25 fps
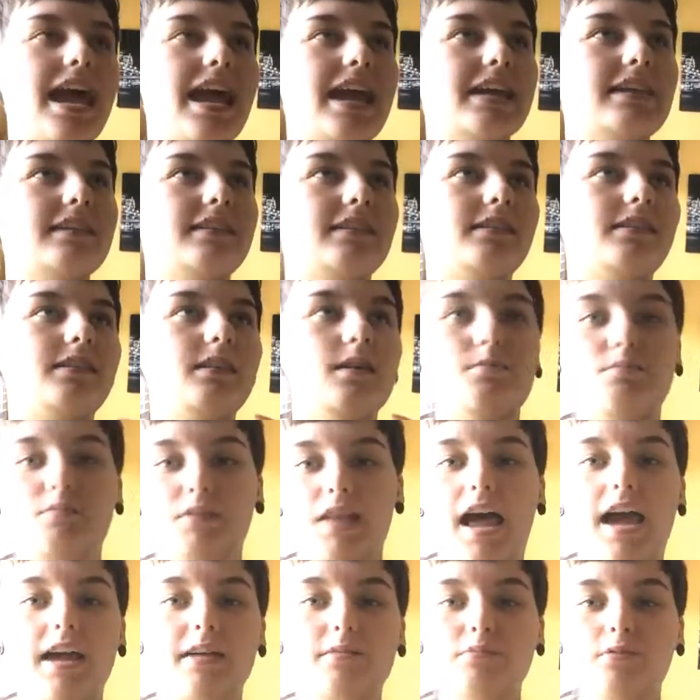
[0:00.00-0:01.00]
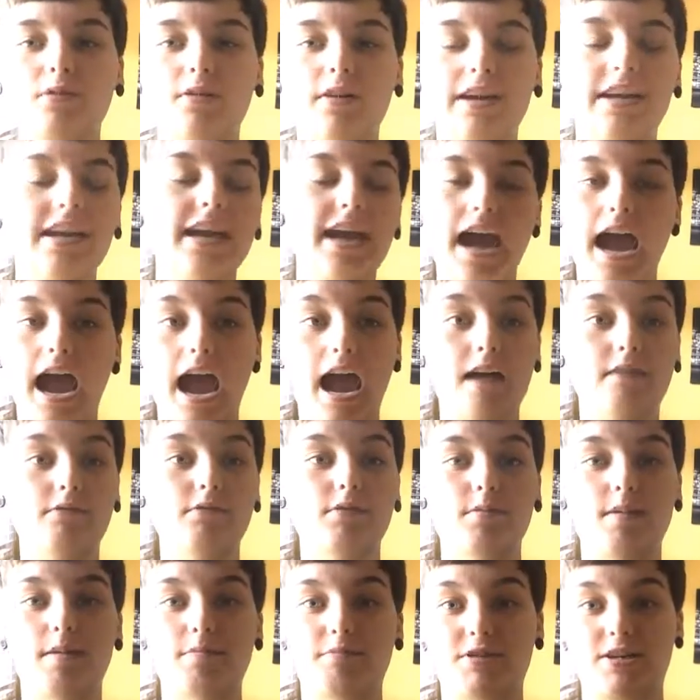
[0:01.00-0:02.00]
And the black boy, I
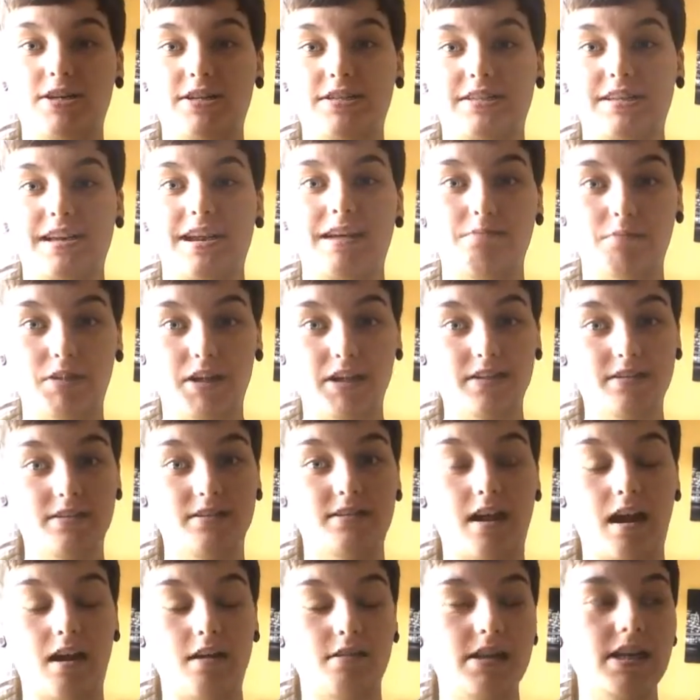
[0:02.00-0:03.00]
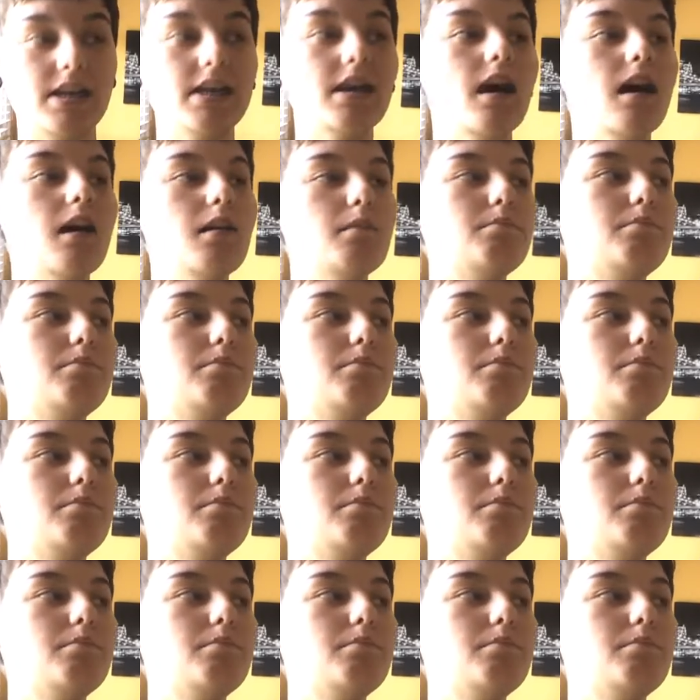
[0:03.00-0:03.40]
don't remember his name. Sorry.